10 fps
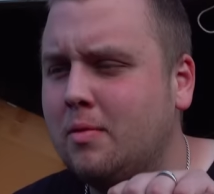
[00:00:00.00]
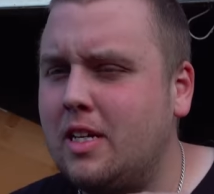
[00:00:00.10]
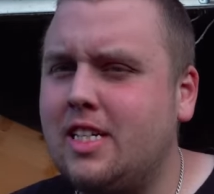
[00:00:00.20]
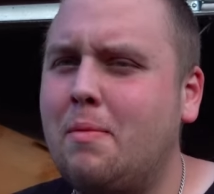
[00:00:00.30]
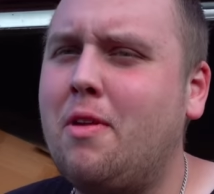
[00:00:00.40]

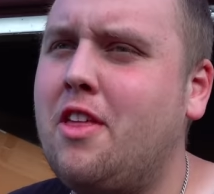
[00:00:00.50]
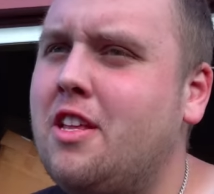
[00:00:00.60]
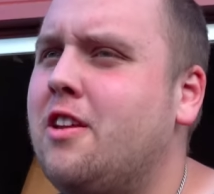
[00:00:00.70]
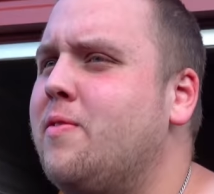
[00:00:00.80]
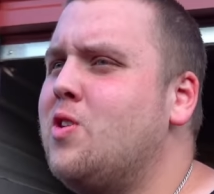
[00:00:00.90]
Except I think
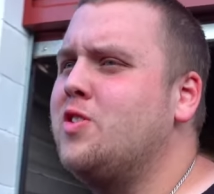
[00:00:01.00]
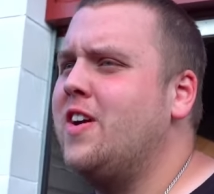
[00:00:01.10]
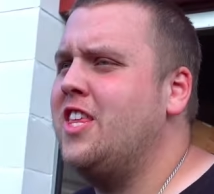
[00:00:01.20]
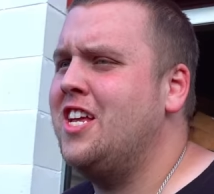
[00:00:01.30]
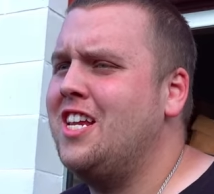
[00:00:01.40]
the divorce rate in
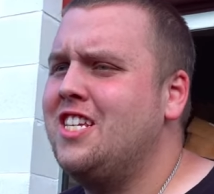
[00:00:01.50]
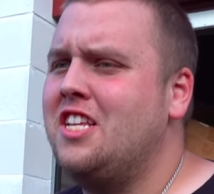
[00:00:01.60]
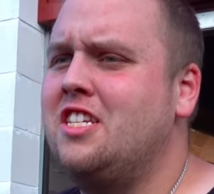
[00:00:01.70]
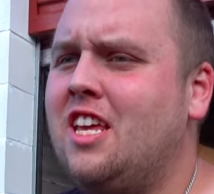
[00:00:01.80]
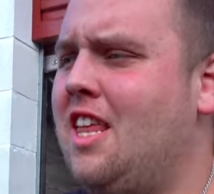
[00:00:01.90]
the United
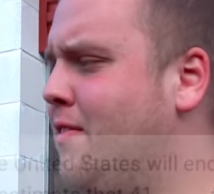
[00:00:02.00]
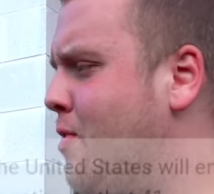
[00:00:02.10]
States is at like